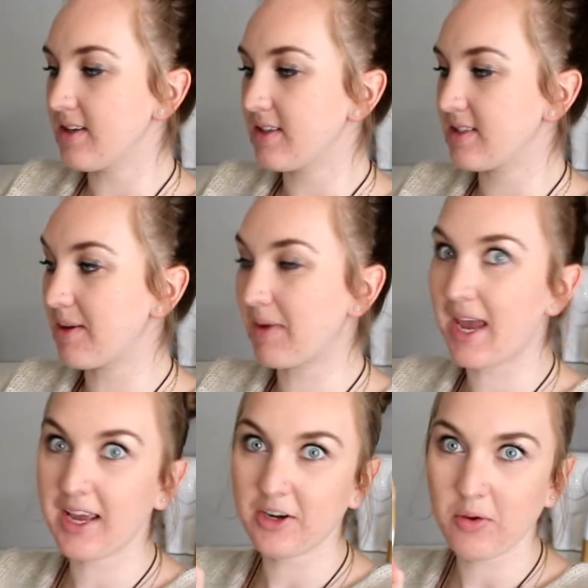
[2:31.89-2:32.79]
some
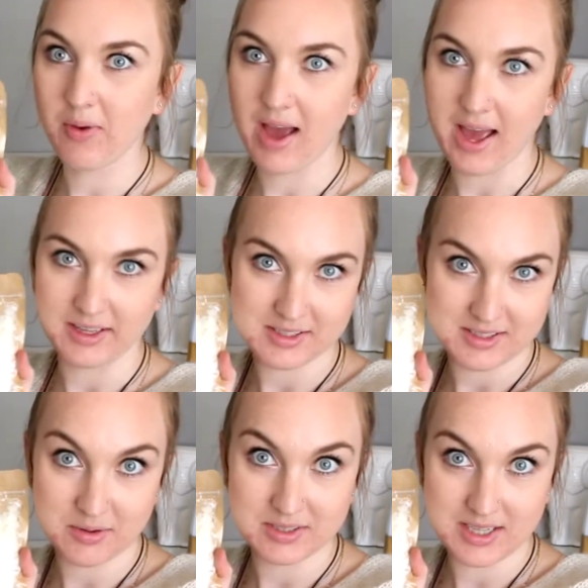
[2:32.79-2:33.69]
candle wax.
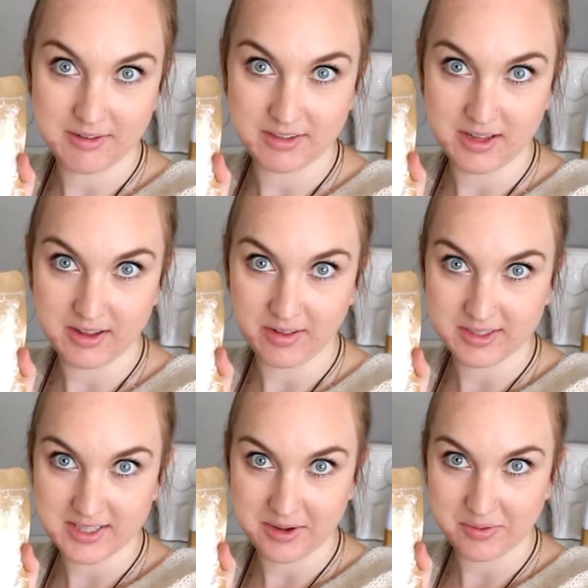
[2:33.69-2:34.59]
So it definitely
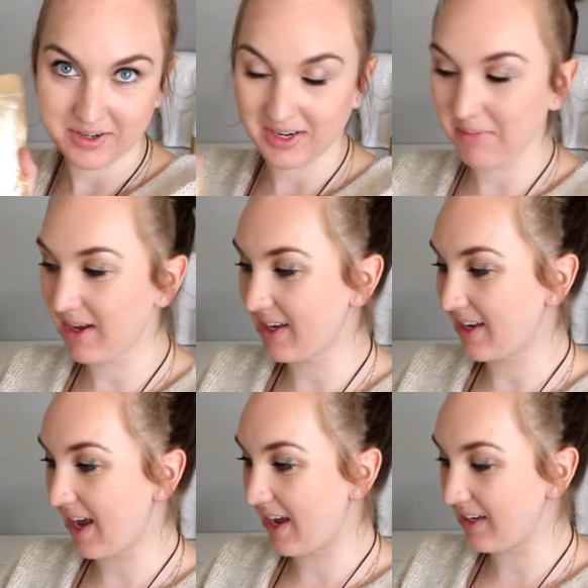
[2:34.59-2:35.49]
looks like we're gonna make a
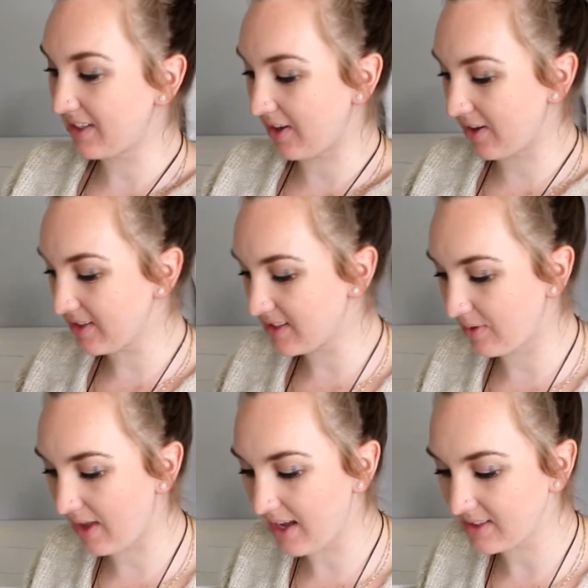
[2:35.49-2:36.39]
candle, so
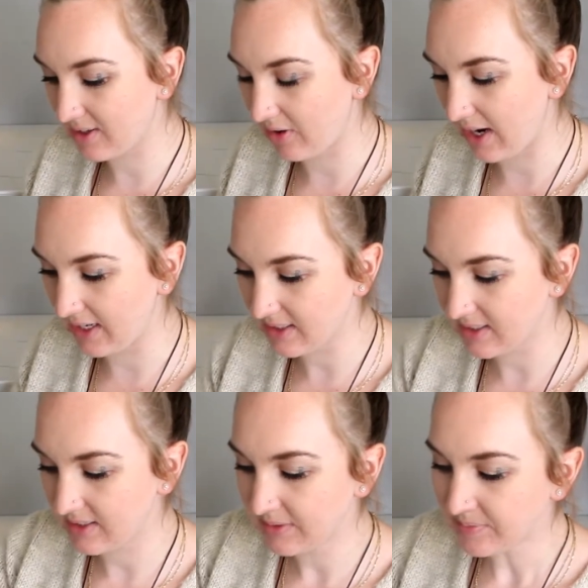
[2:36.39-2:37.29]
that's great.
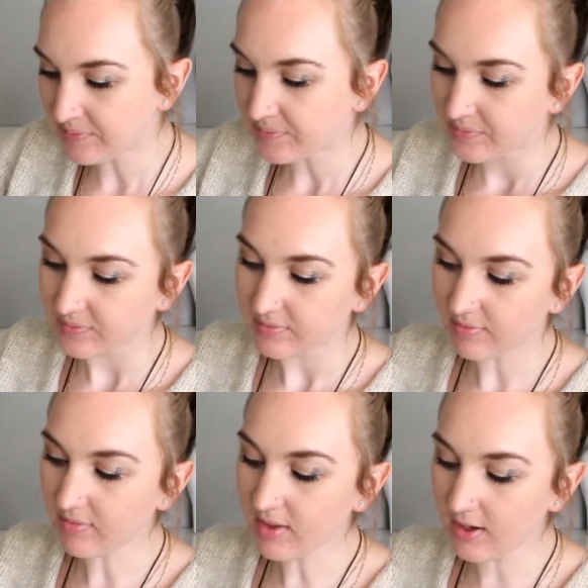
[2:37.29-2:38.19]

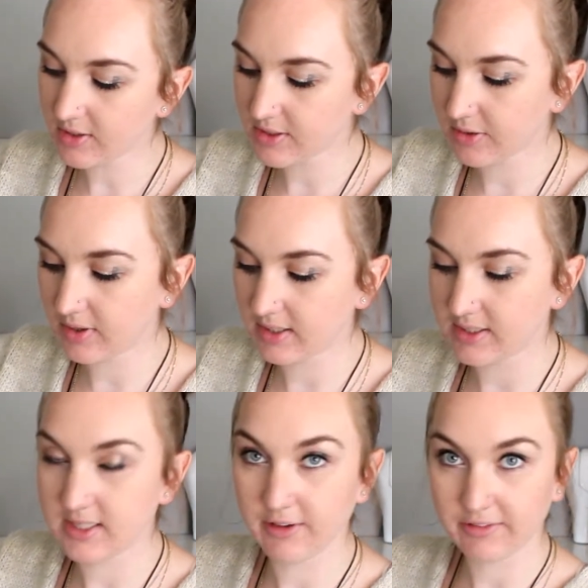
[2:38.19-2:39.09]
So the
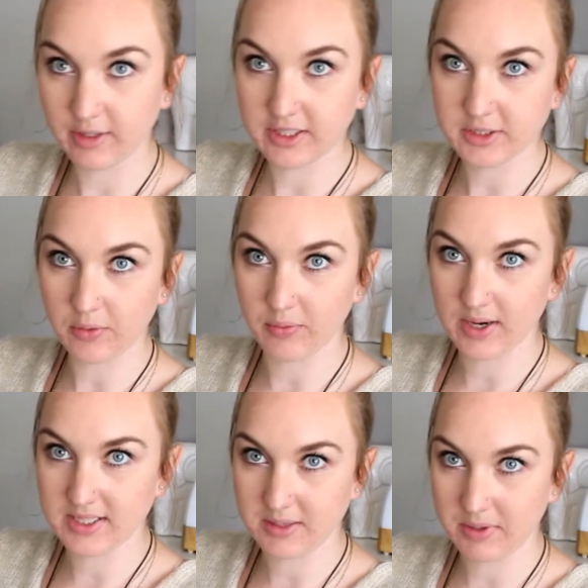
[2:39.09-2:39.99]
different
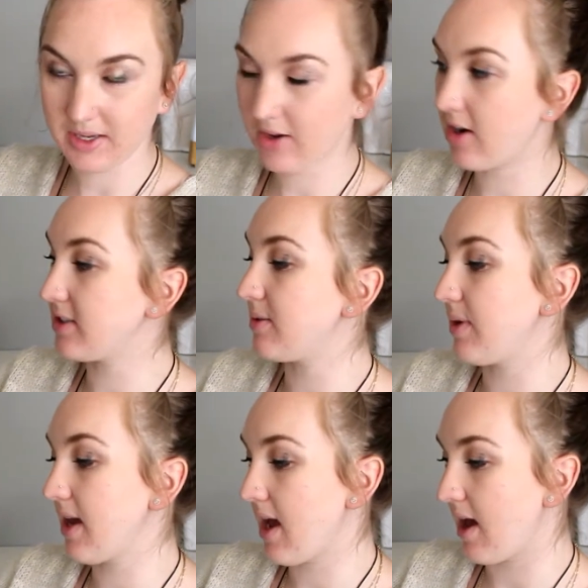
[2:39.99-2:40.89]
recipe cards
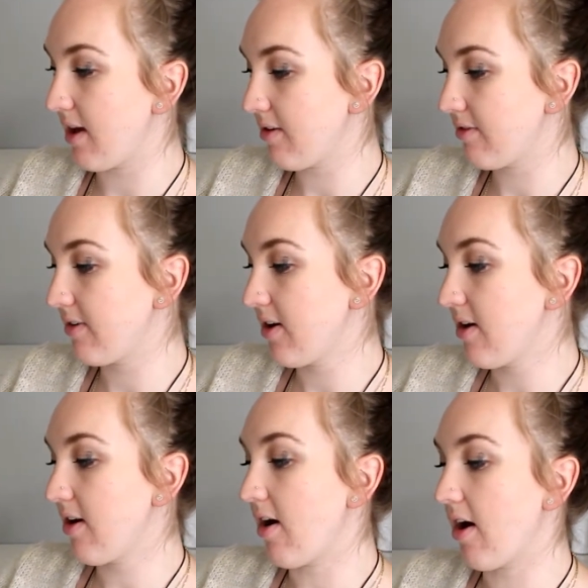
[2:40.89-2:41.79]
we have
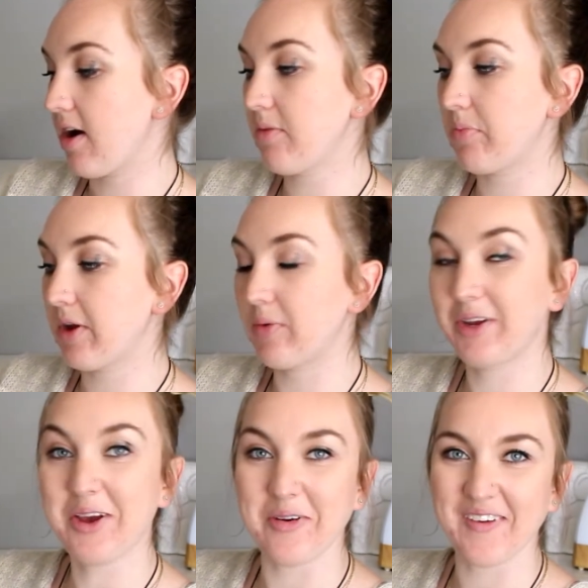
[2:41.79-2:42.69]
are, there we
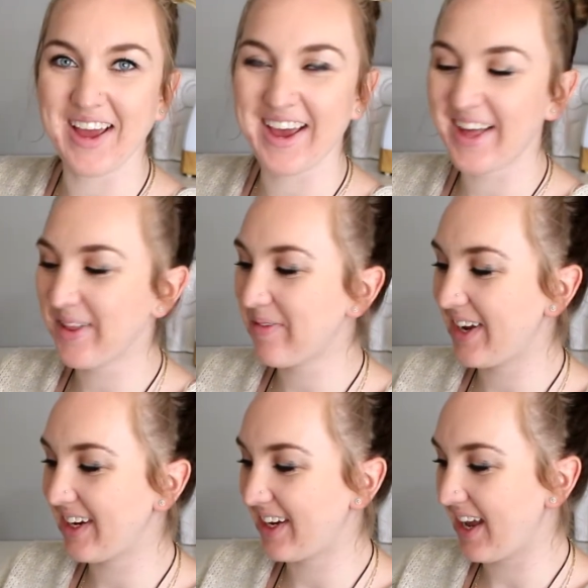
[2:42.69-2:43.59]
go, a
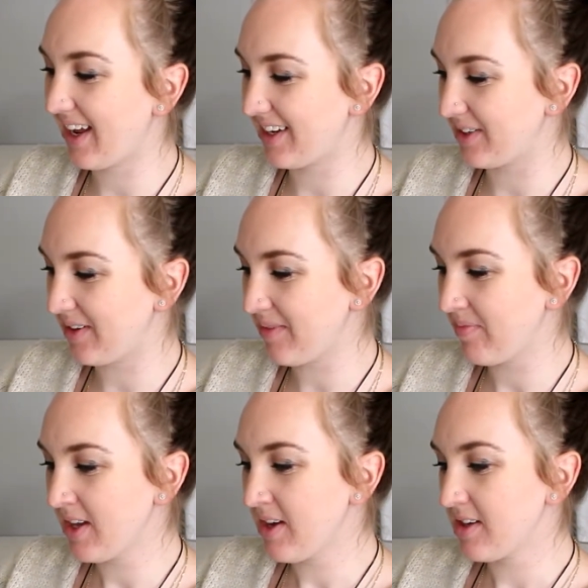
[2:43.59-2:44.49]
Halloween candle.
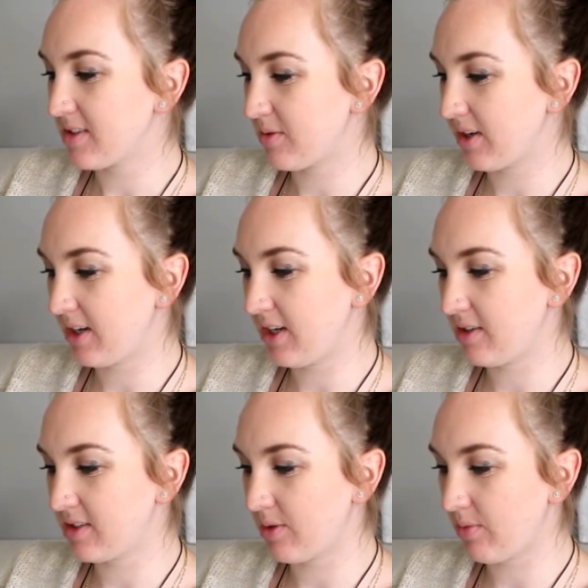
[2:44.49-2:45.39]
So we're going to
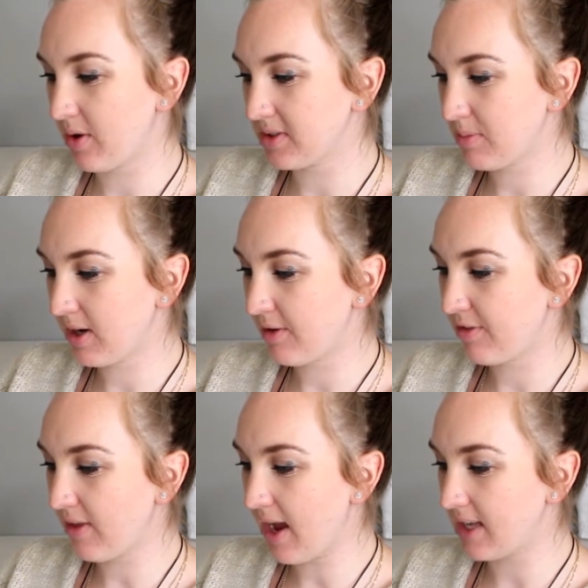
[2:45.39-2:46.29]
use the rosemary
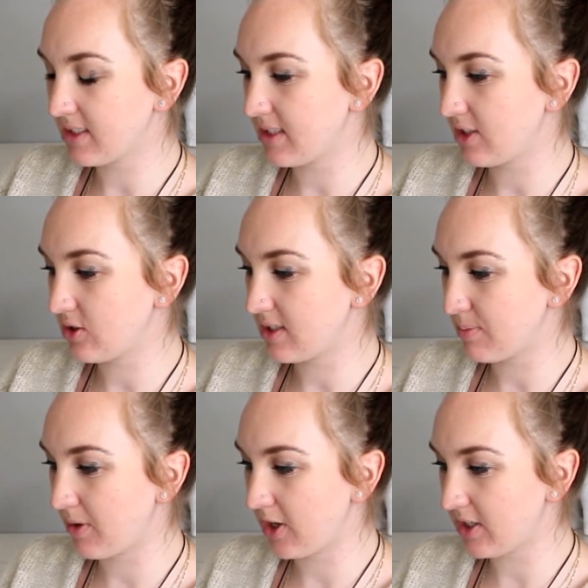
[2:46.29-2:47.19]
for that, citrus
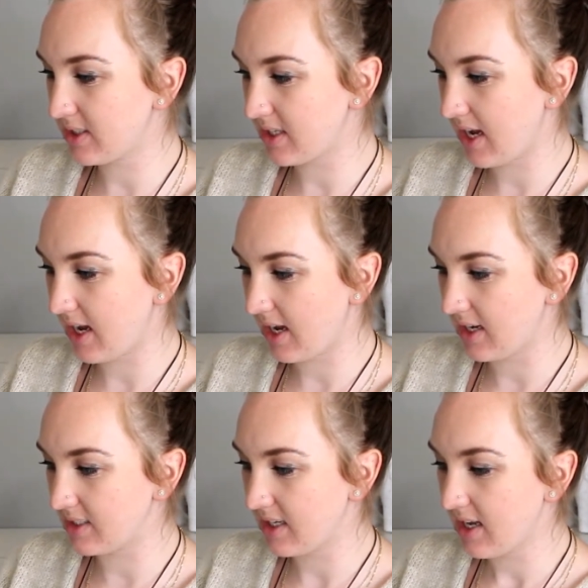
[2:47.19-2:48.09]
burst,
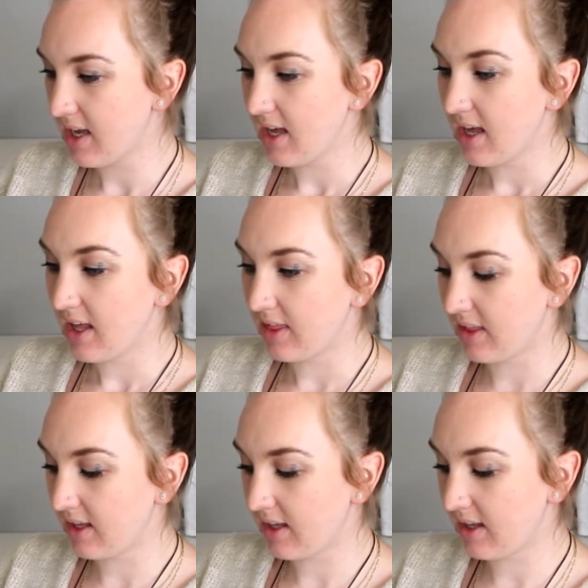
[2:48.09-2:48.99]
and
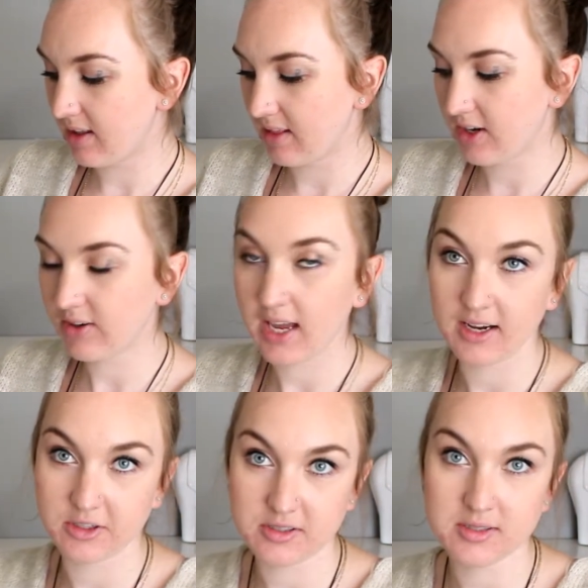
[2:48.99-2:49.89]
the little
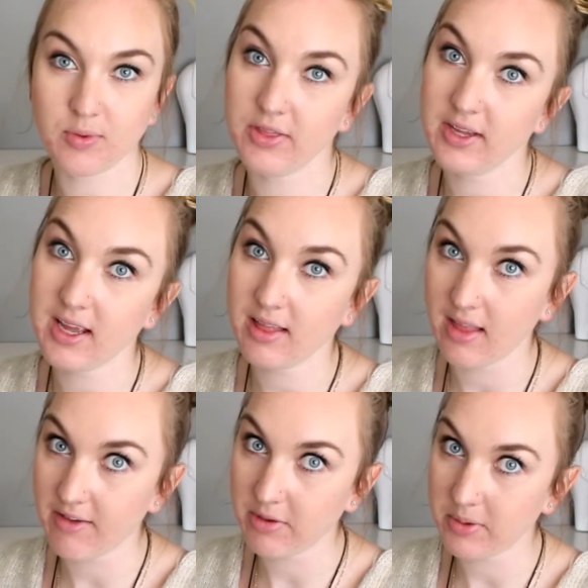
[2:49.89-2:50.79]
candle. So one thing I
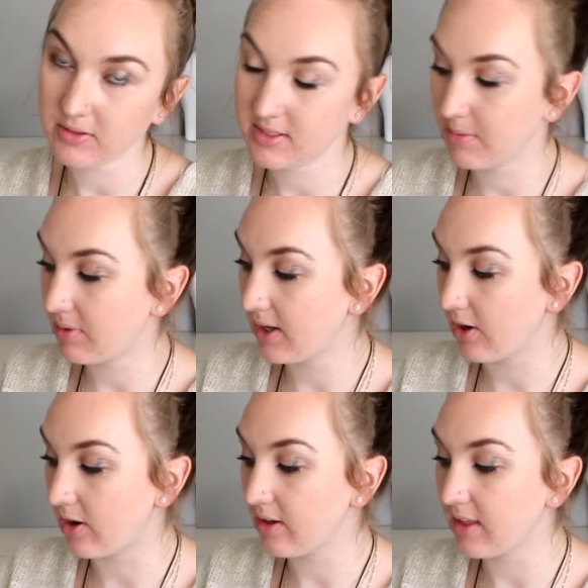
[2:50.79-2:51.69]
love about Simply
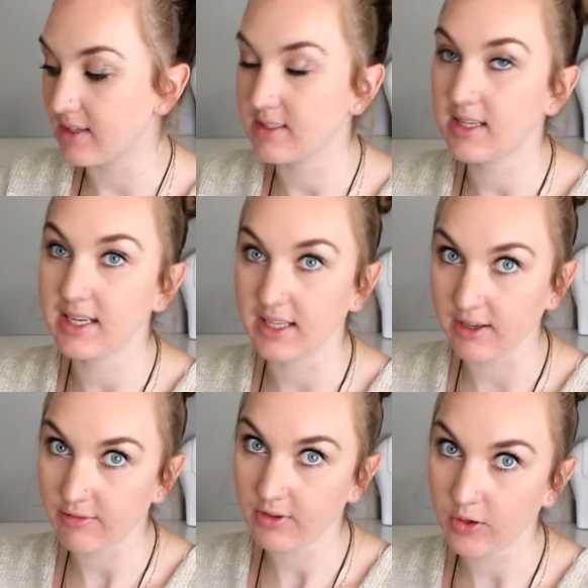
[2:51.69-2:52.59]
Earth is they
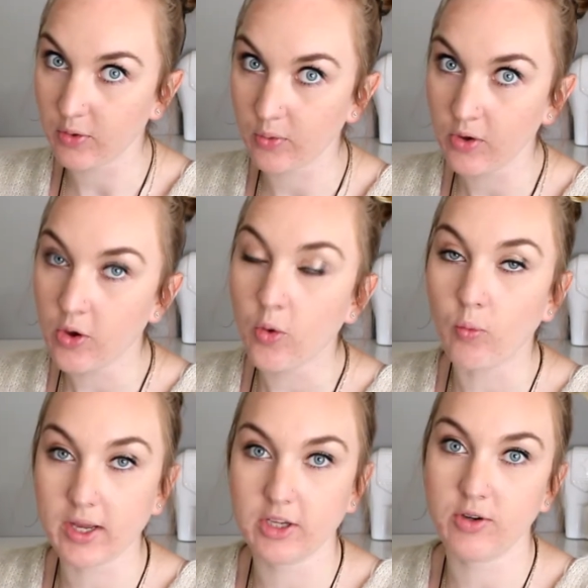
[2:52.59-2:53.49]
give you
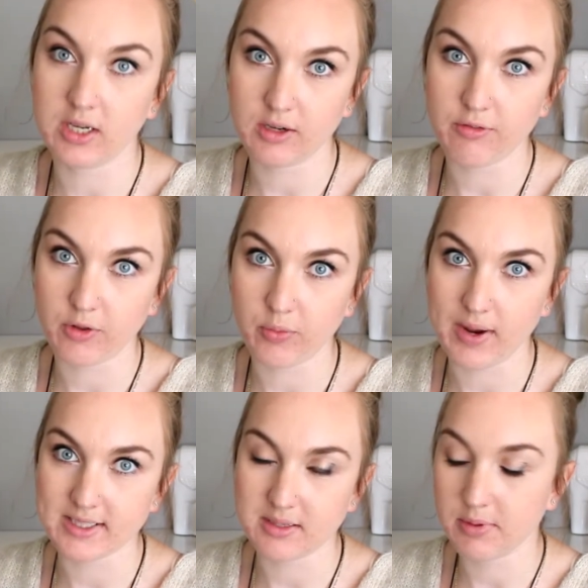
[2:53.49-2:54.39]
what you need for the
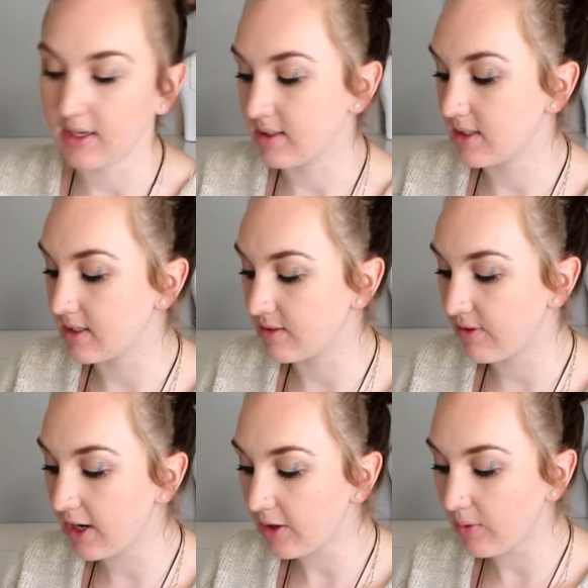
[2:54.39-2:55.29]
recipes. It's
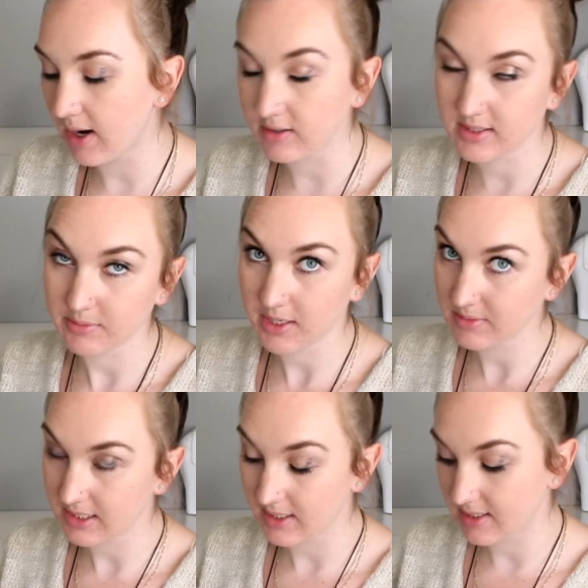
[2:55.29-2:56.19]
very rare,
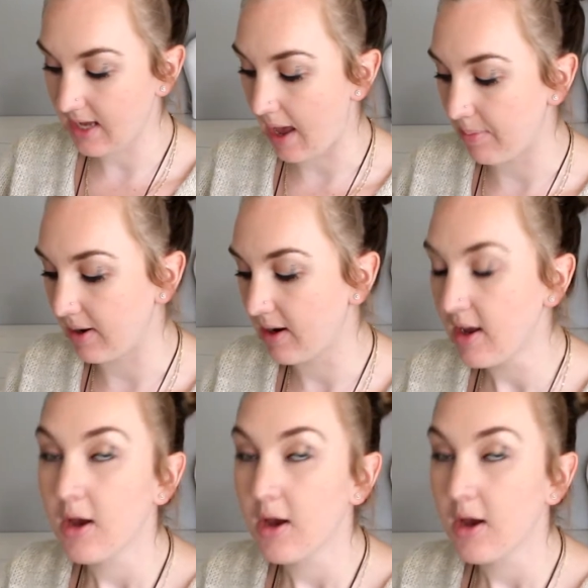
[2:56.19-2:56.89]
sometimes it does happen,